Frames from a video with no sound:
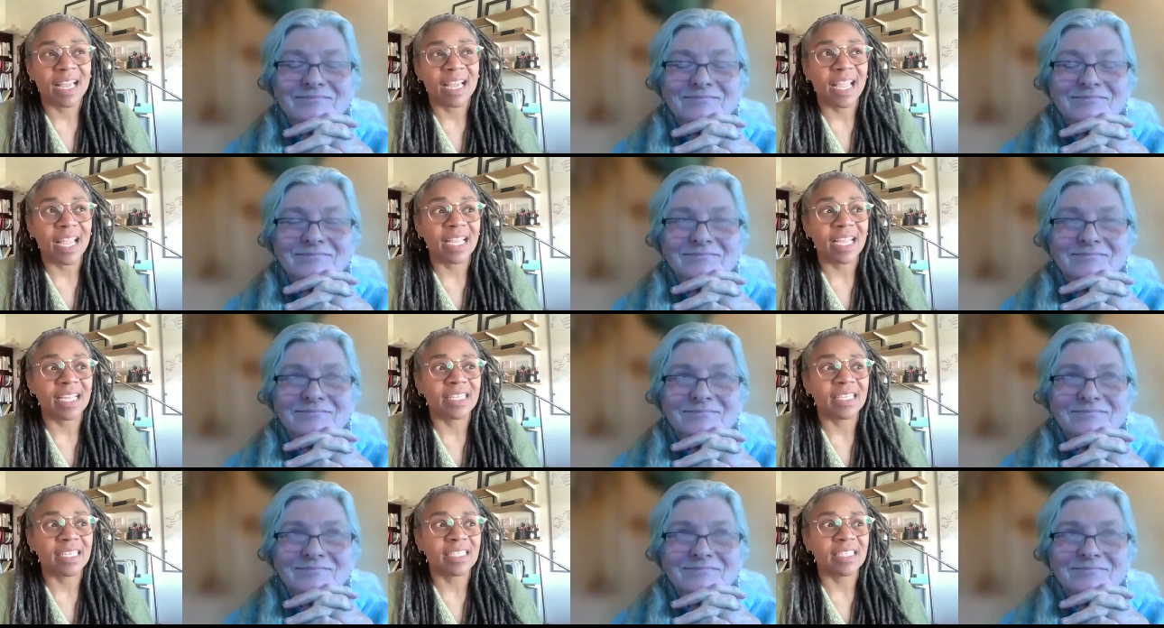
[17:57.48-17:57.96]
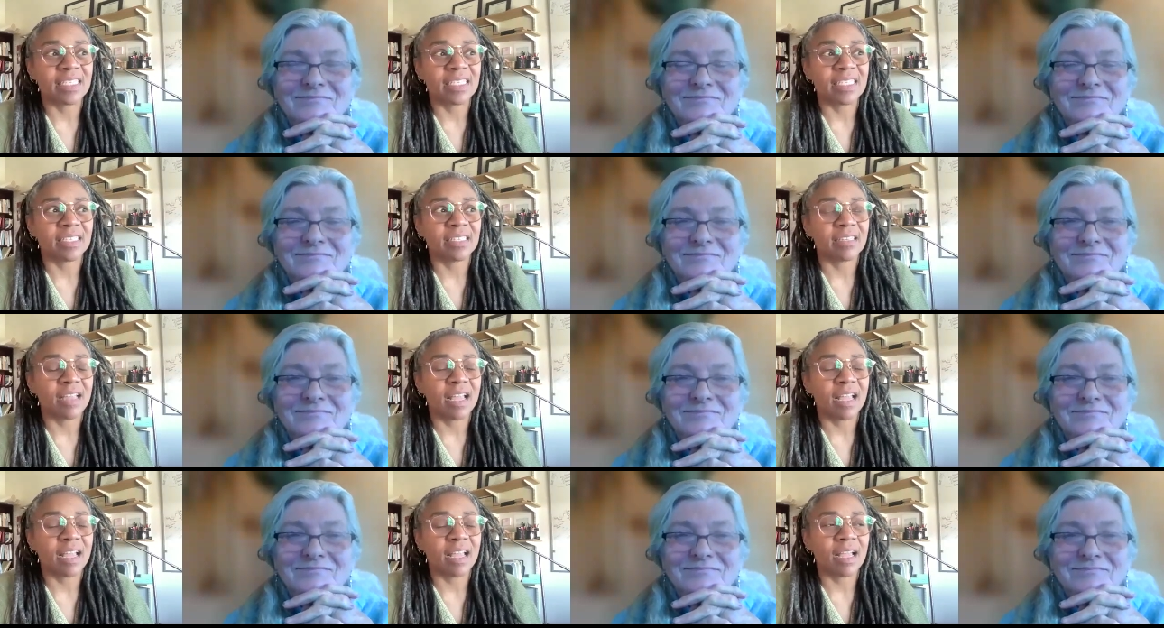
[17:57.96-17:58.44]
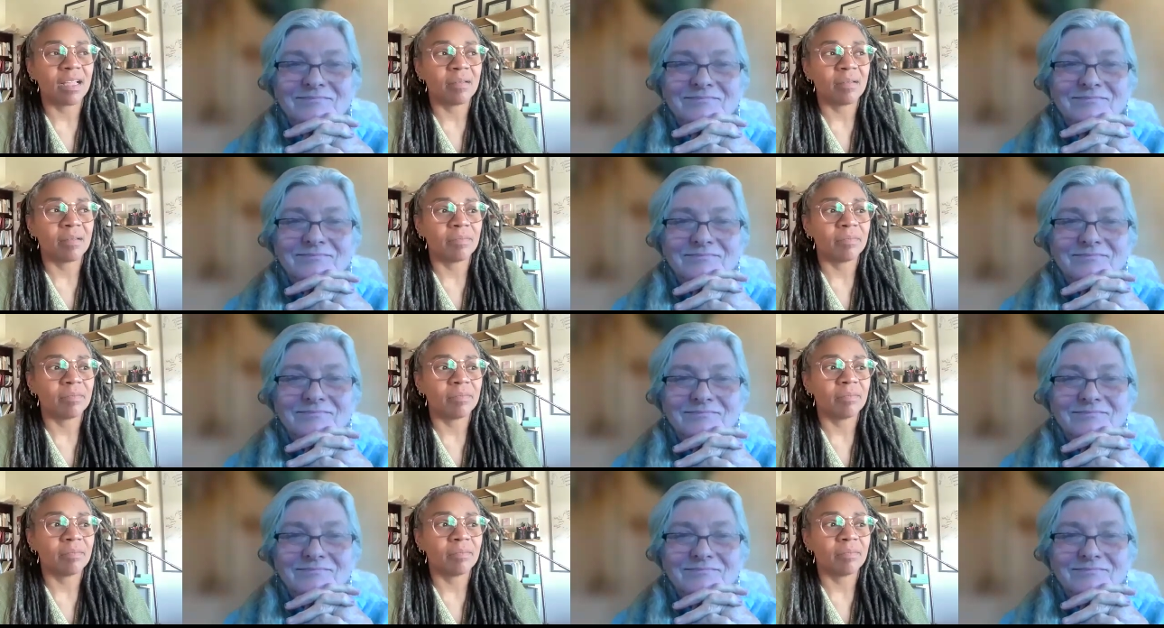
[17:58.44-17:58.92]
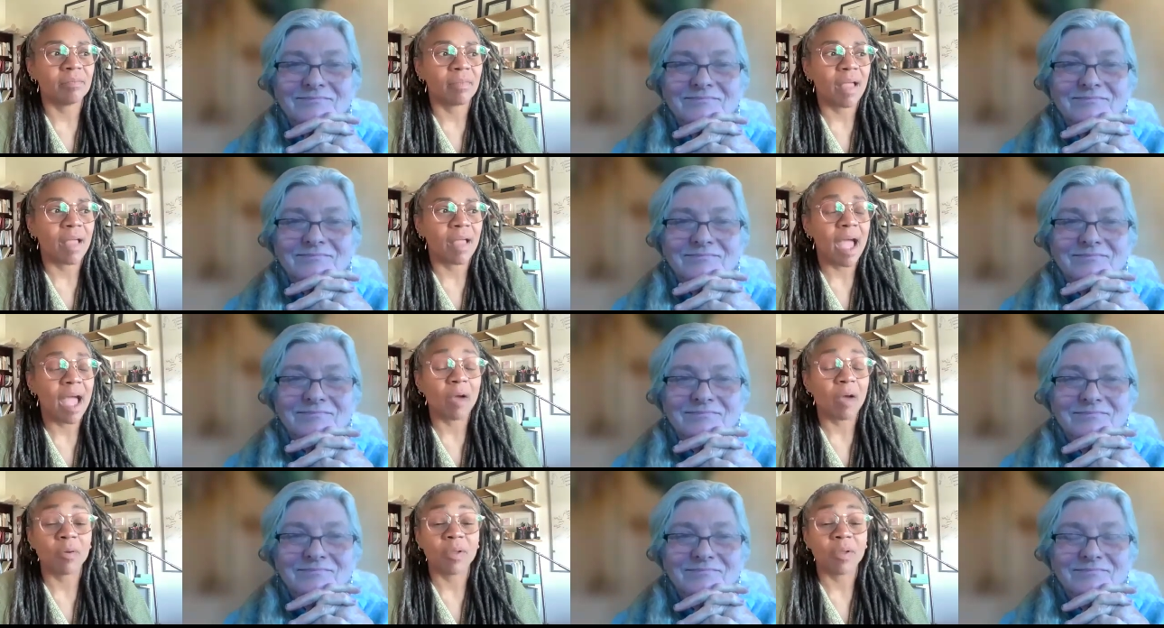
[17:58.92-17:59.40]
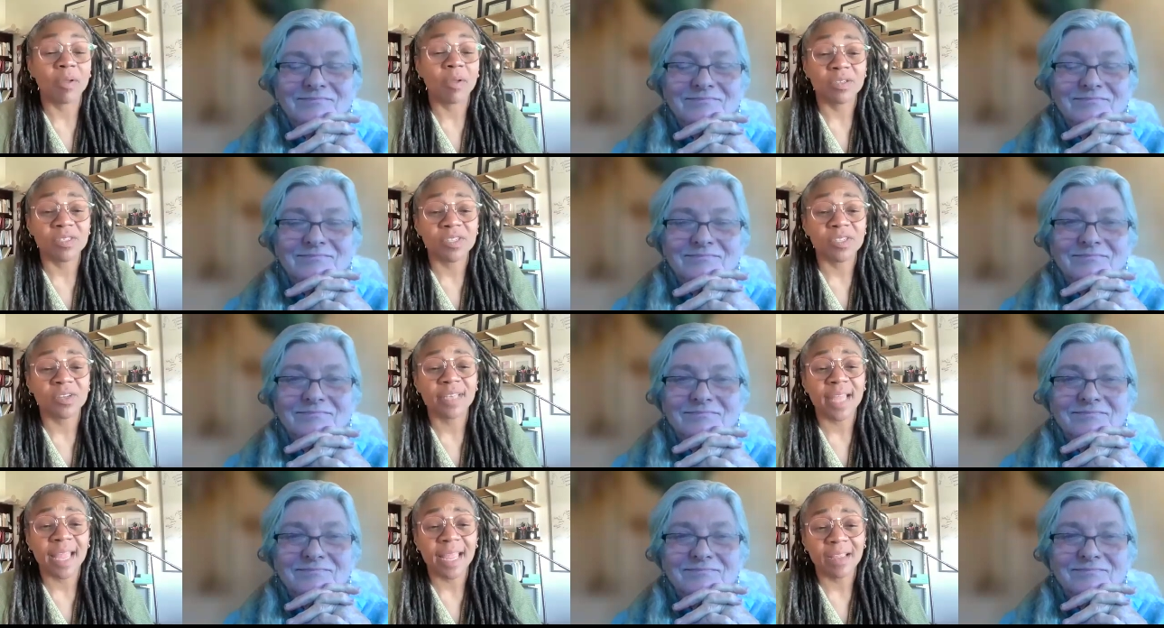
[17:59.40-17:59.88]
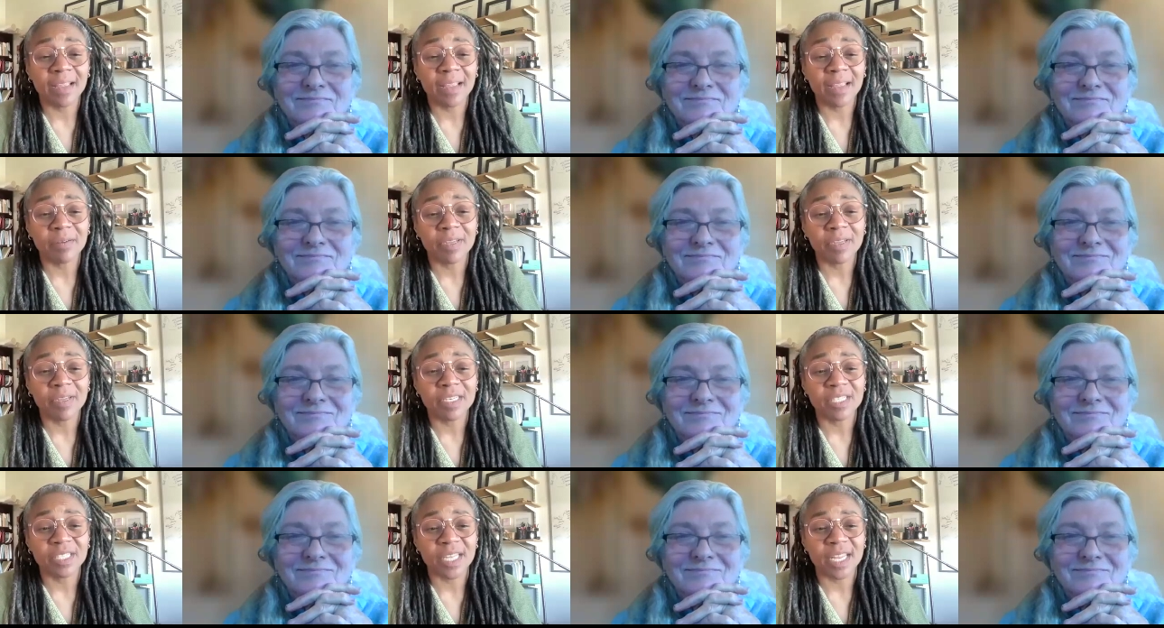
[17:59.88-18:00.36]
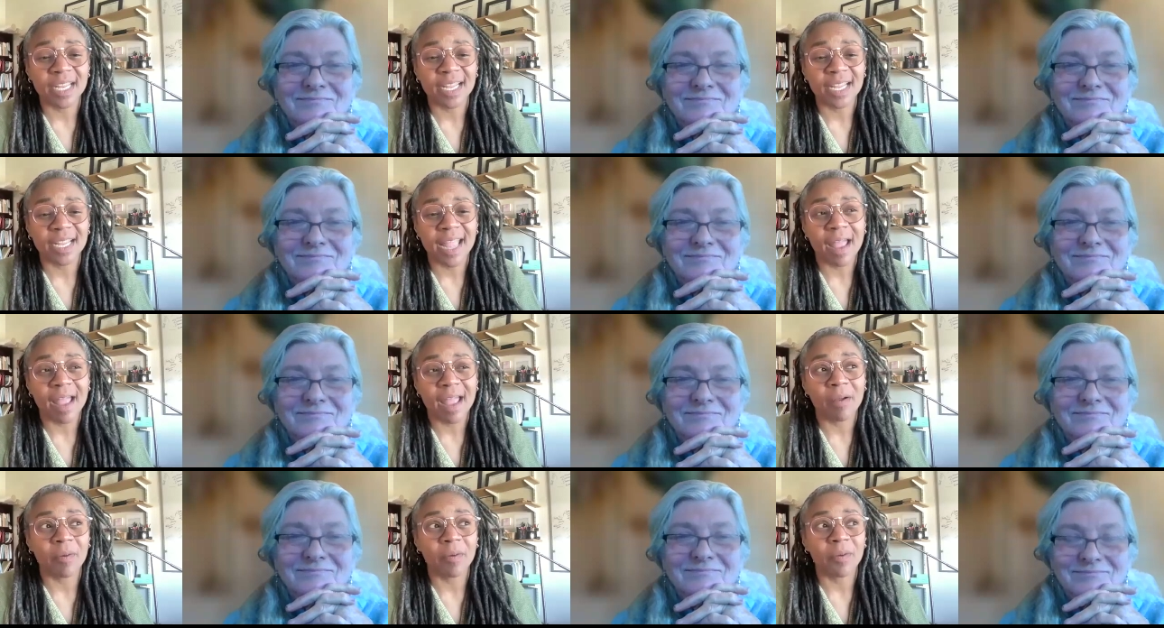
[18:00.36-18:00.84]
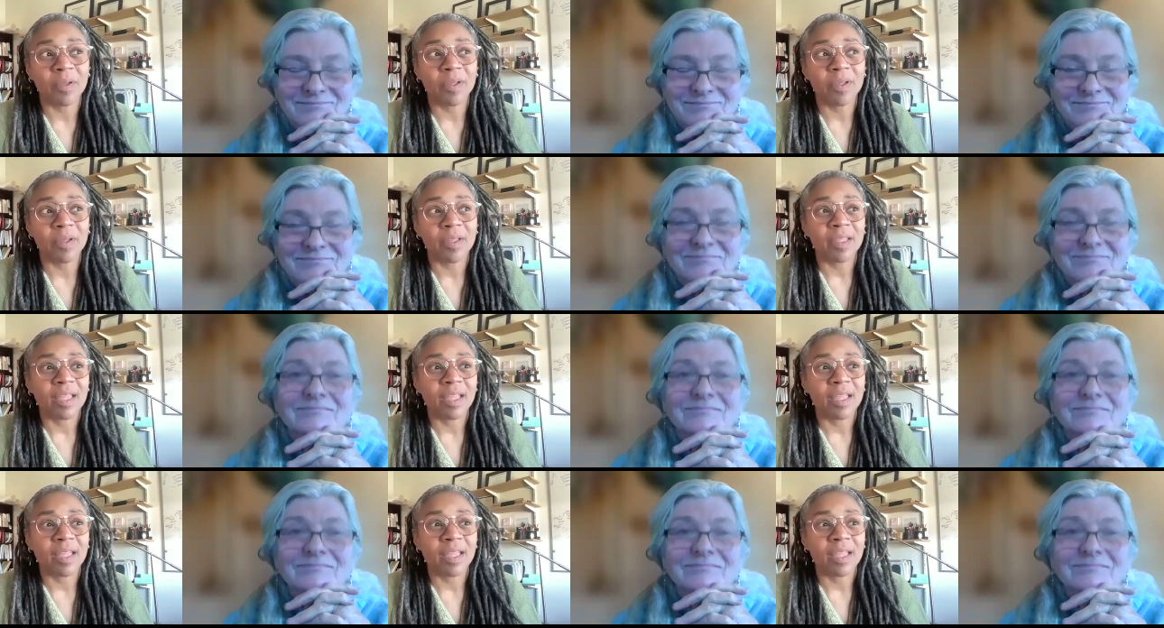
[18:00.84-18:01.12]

Speaker 1: and um, how we use our language like how